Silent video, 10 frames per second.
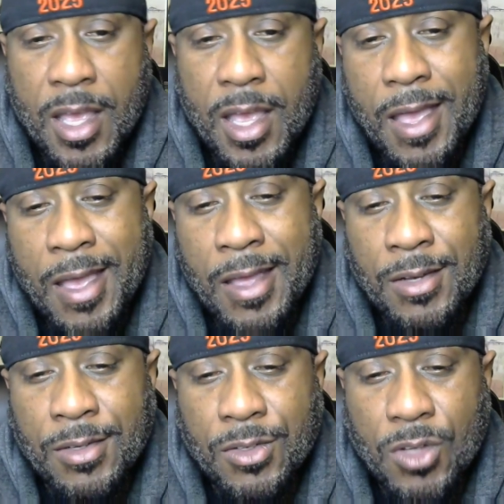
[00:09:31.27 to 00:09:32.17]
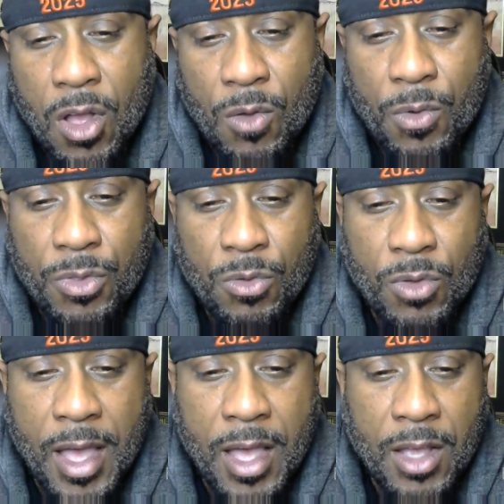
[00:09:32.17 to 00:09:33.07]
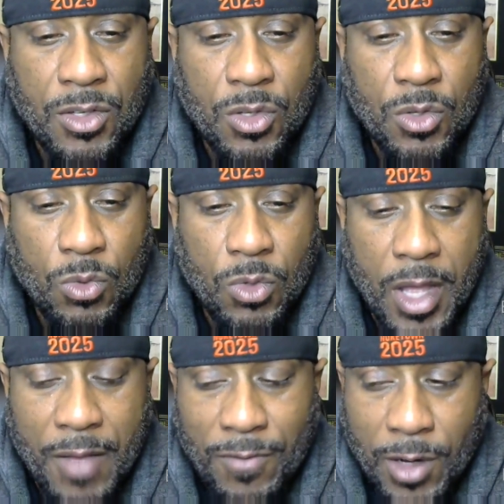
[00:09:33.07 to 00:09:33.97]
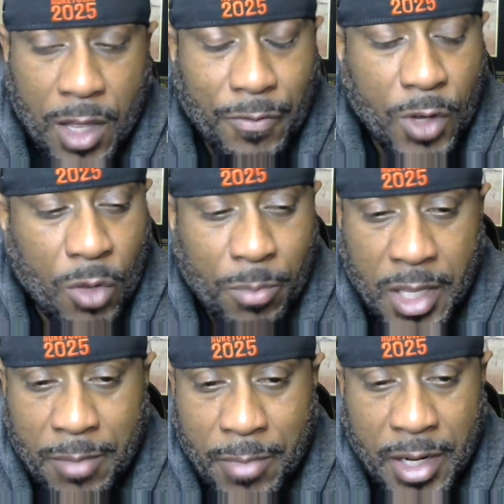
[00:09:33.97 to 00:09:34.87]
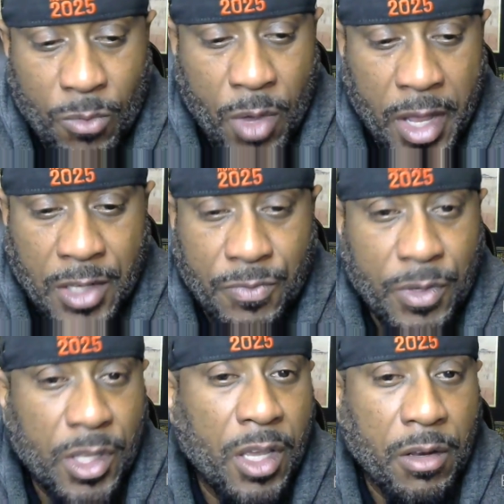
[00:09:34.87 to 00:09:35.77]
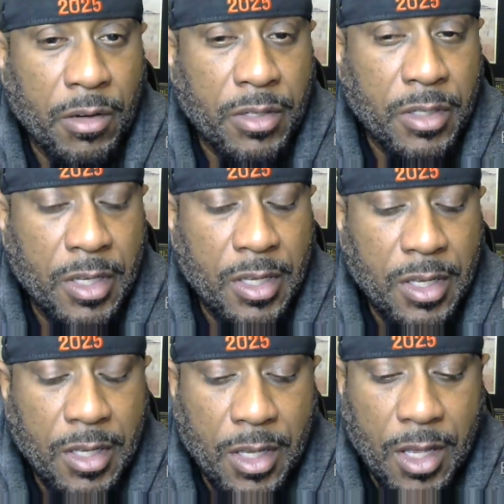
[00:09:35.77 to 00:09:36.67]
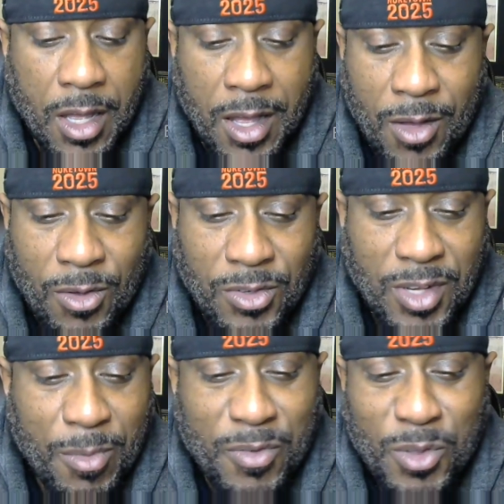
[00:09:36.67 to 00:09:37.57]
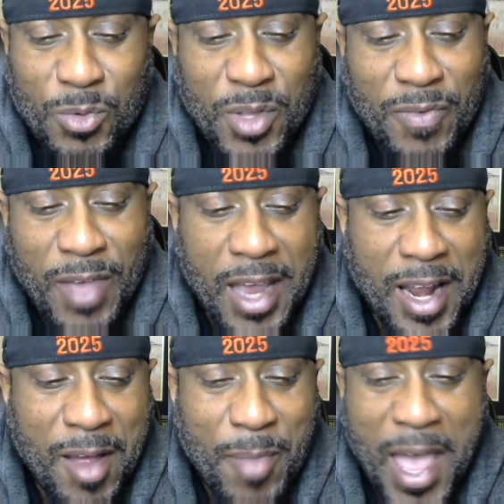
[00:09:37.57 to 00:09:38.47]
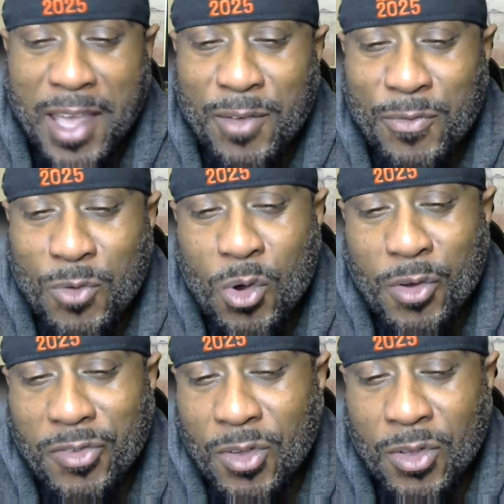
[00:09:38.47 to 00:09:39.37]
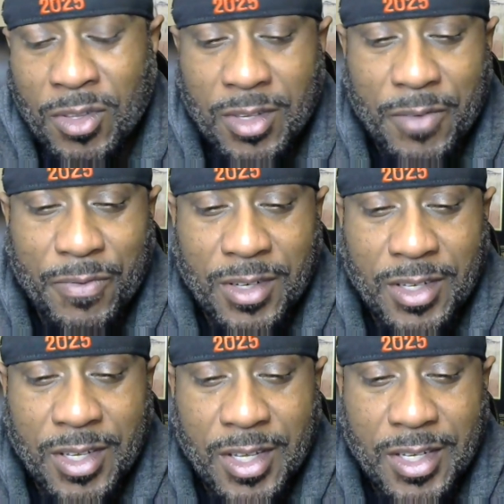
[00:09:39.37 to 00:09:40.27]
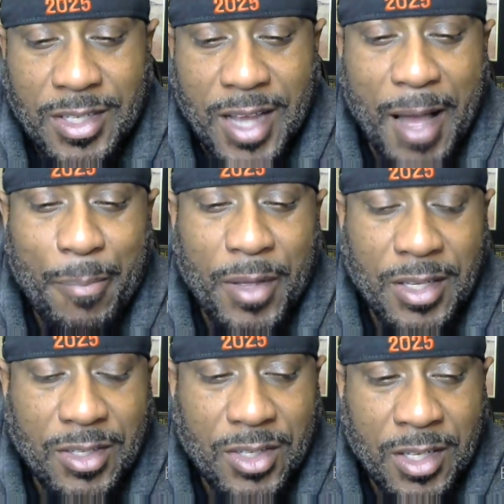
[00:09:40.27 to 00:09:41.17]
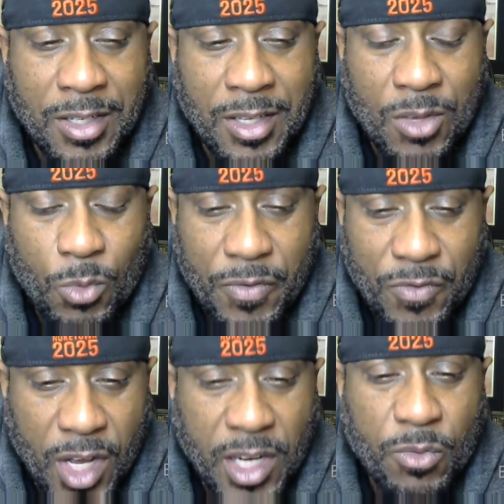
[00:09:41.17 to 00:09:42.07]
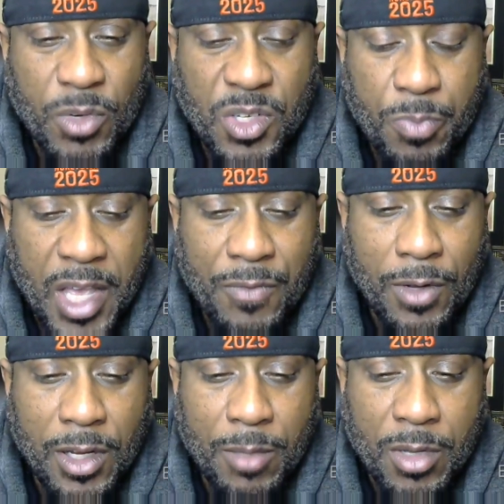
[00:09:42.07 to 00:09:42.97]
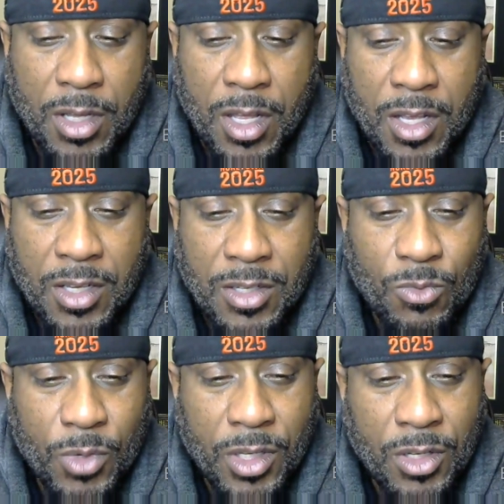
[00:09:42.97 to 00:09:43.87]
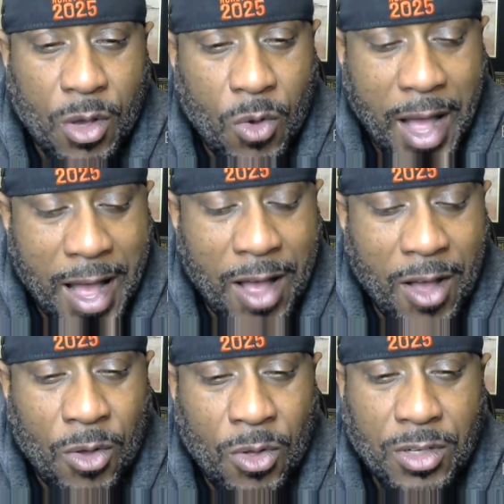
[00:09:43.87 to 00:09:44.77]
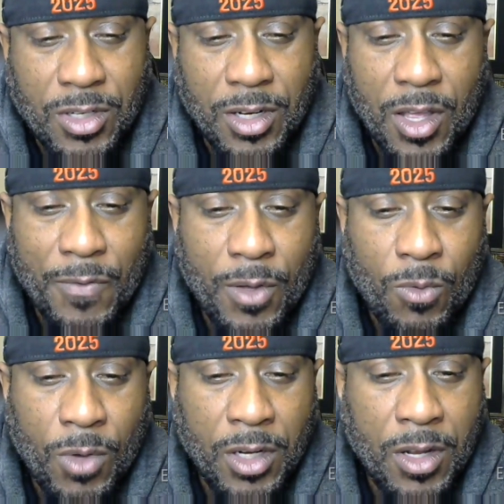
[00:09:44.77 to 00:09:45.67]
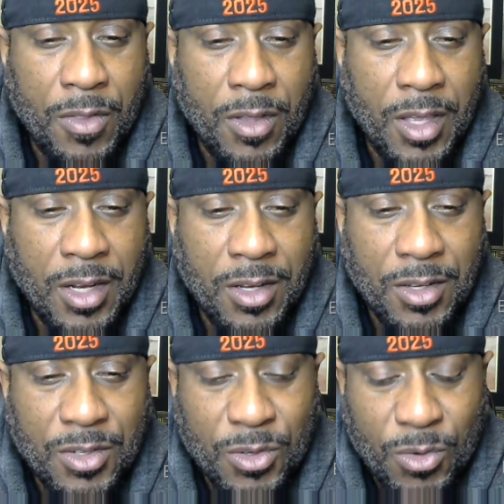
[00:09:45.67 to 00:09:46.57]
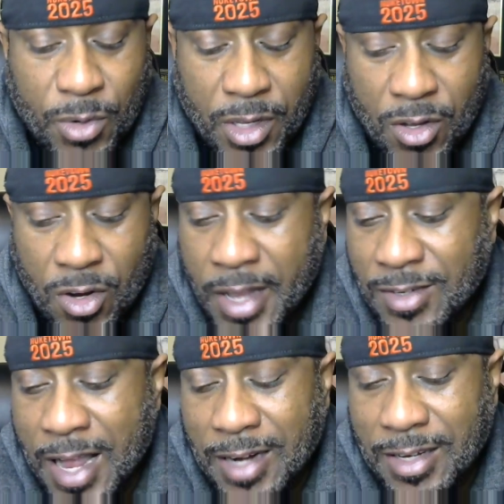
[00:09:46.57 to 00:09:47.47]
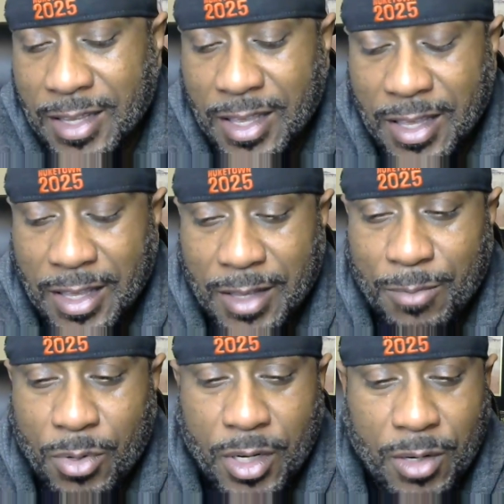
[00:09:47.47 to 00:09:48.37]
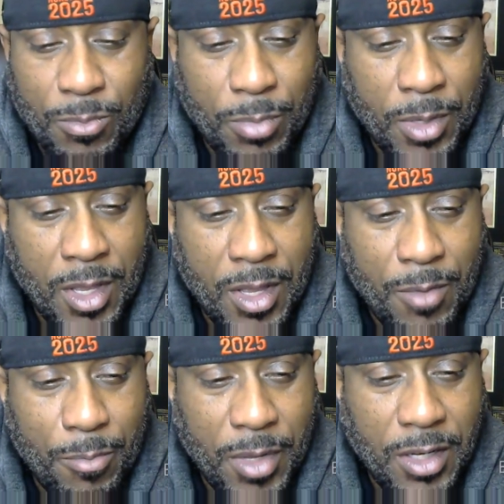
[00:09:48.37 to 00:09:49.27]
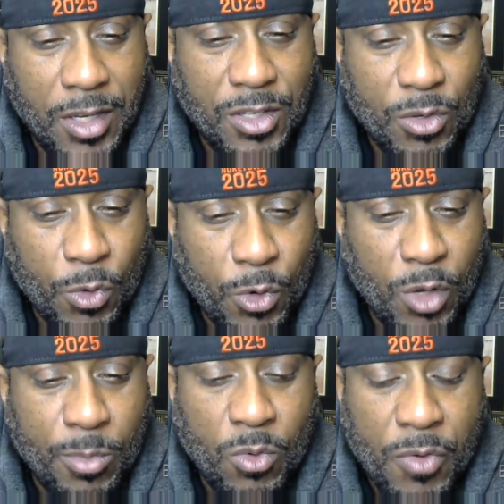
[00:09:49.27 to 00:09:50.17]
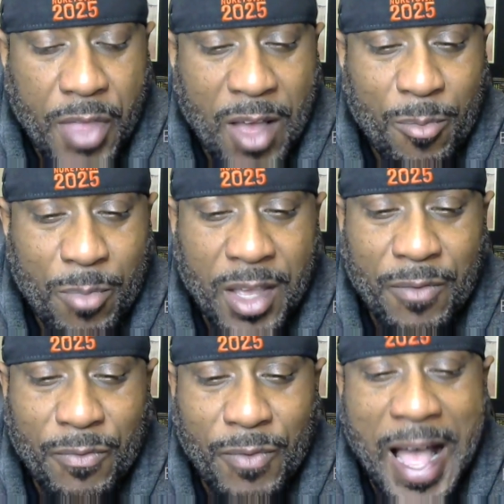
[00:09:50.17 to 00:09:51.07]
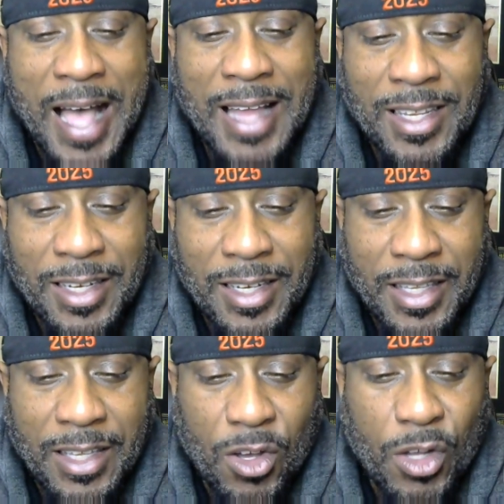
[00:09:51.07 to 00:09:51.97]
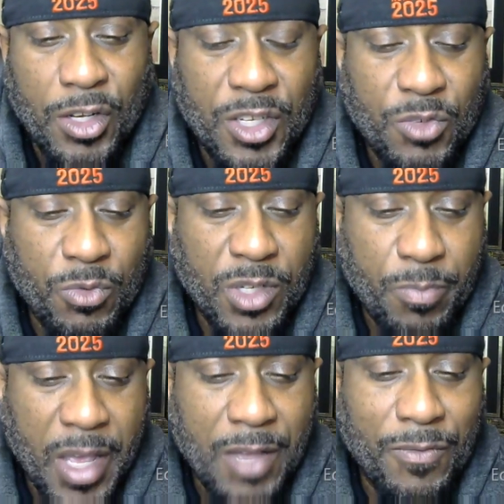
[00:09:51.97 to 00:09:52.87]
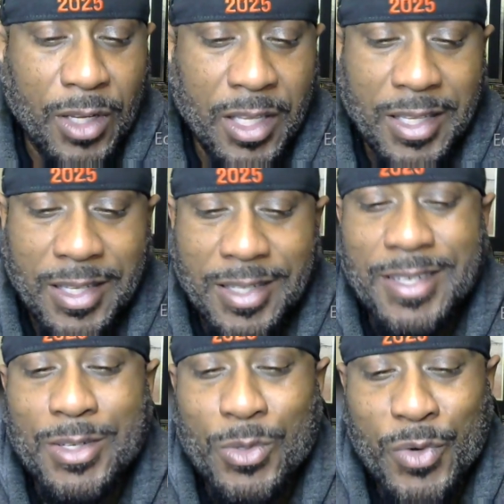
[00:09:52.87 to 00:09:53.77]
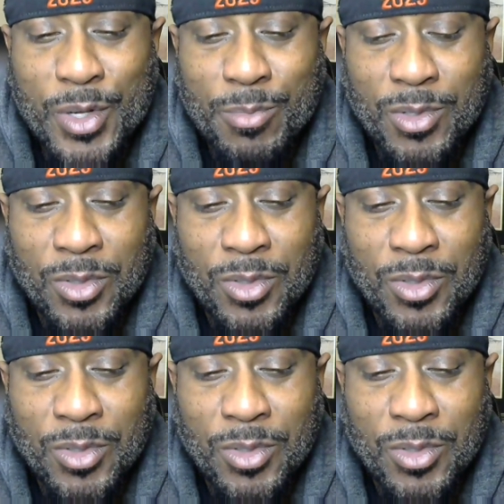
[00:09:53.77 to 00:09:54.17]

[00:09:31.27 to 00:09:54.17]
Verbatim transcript: and talk with you guys who have loved on me in many ways for years. Uh, some of you, we've had our back and forths on different topics, and we've done it respectfully because we know how to love on one another and disagree, or as Dr. King put it, be disagreeable without being violently or disrespectfully disagreeable.